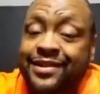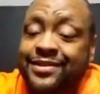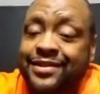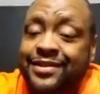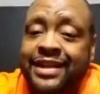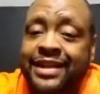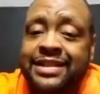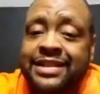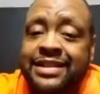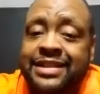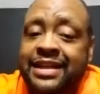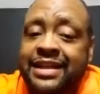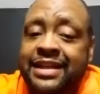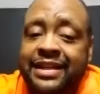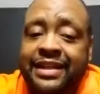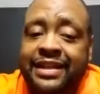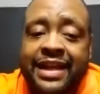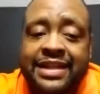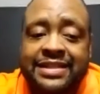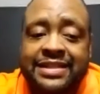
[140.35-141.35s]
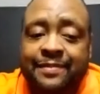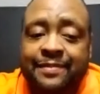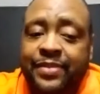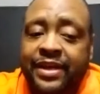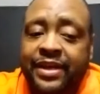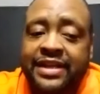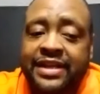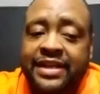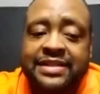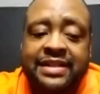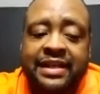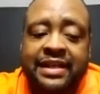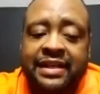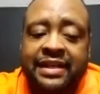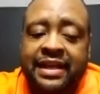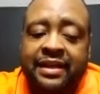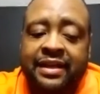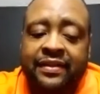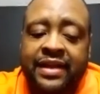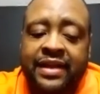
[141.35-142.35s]
So that's the biggest thing.
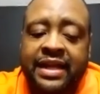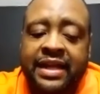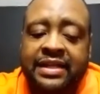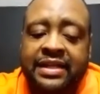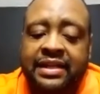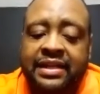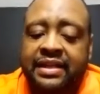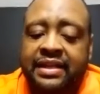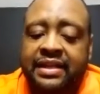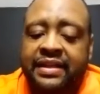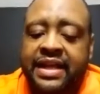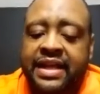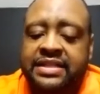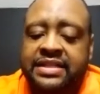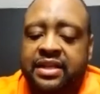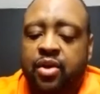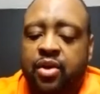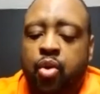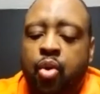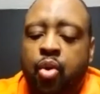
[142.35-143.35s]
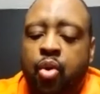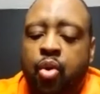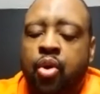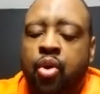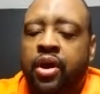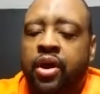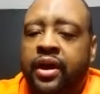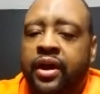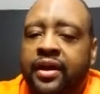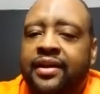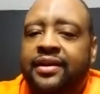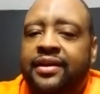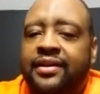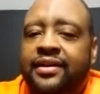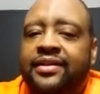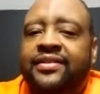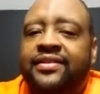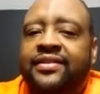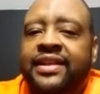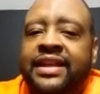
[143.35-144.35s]
That's the core,
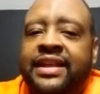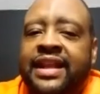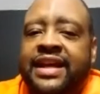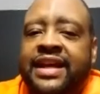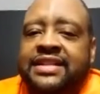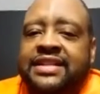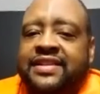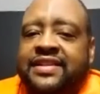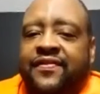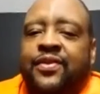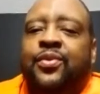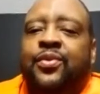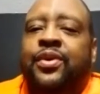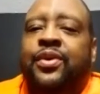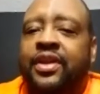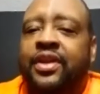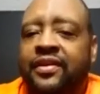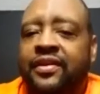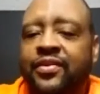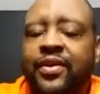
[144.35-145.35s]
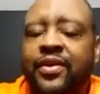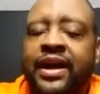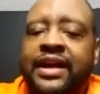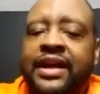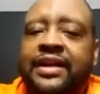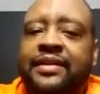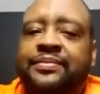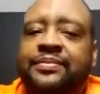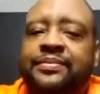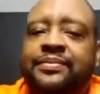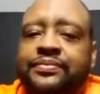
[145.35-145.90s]
the nest, if you will, of who I am.